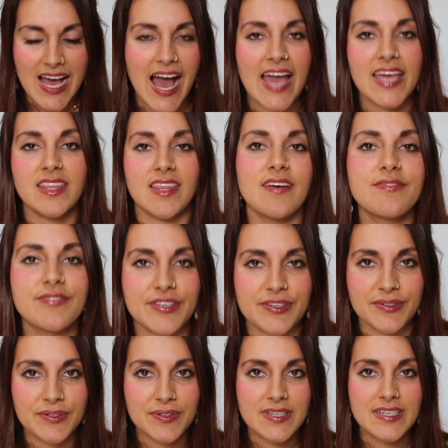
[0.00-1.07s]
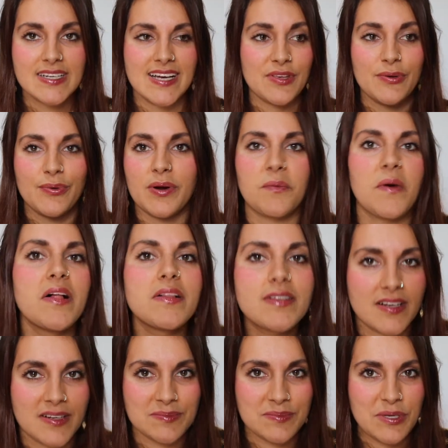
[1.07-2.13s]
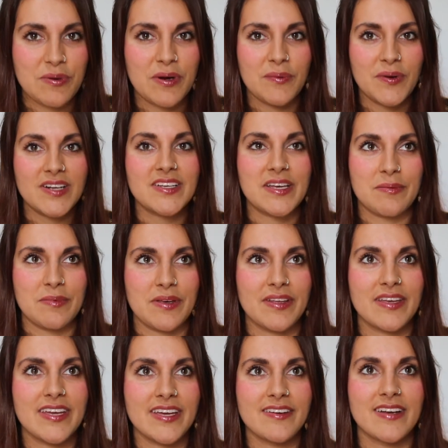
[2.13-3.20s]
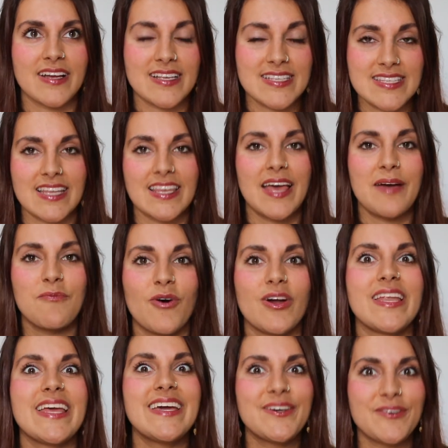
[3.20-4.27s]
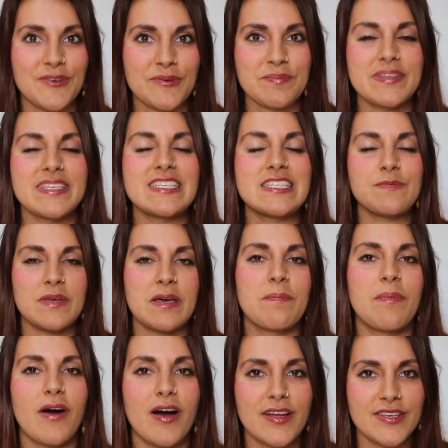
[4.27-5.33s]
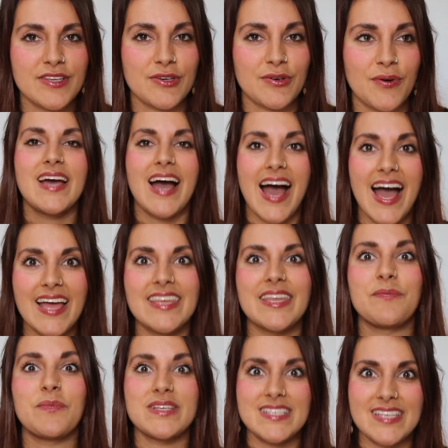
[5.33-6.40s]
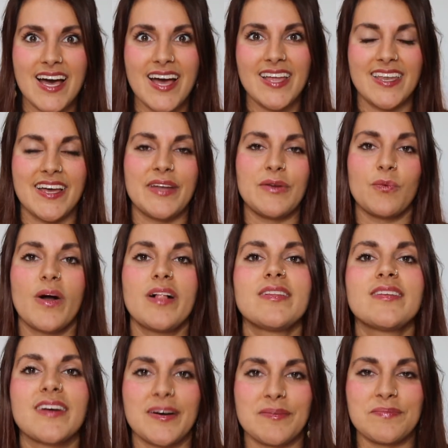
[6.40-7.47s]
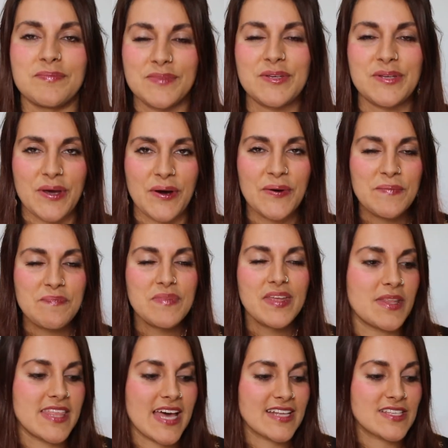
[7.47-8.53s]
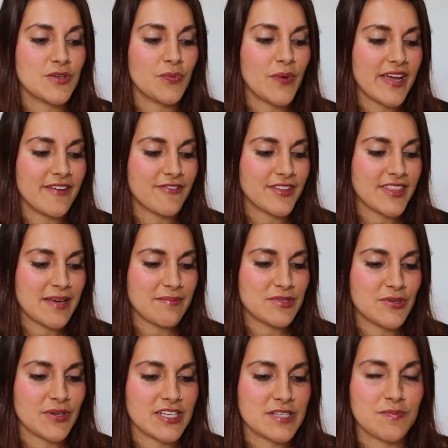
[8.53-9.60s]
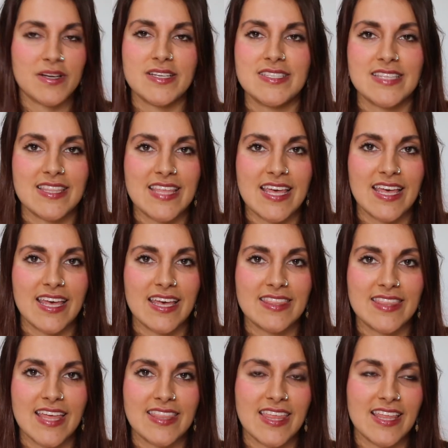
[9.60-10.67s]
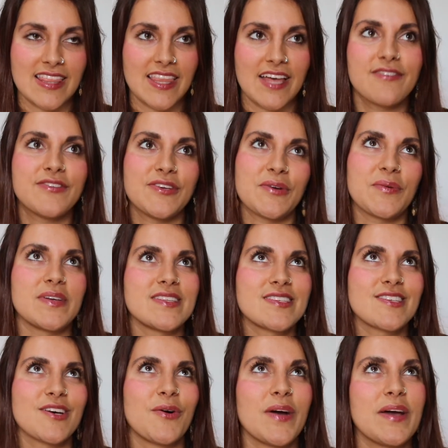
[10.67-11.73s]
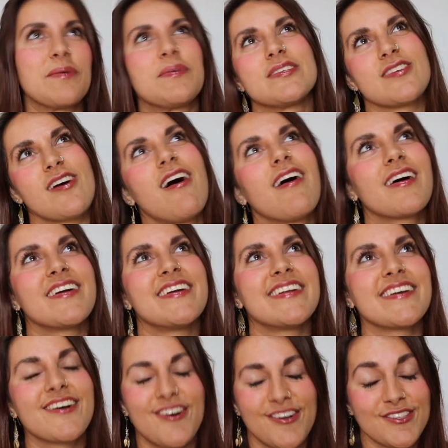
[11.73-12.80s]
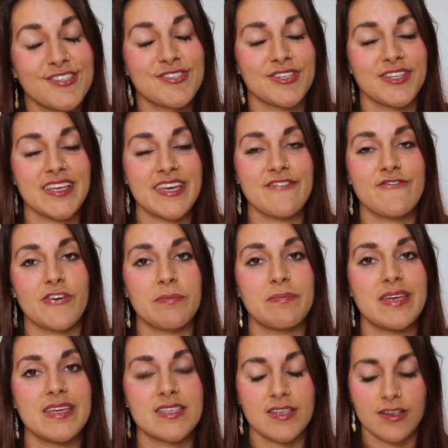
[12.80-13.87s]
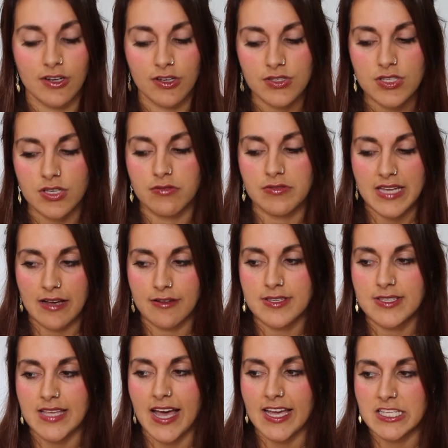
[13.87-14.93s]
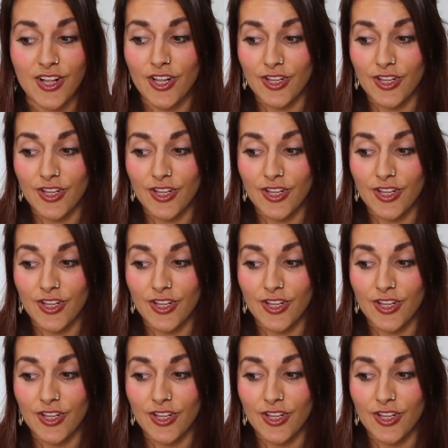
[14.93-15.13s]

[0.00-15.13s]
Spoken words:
I love you, you are welcome, you'll hear it, Salaam alaikum, peace be upon you, ahlan wa sahlan, welcome, you know? That's a way for them to express that they love you. And so it was hard culturally for me to also downsize.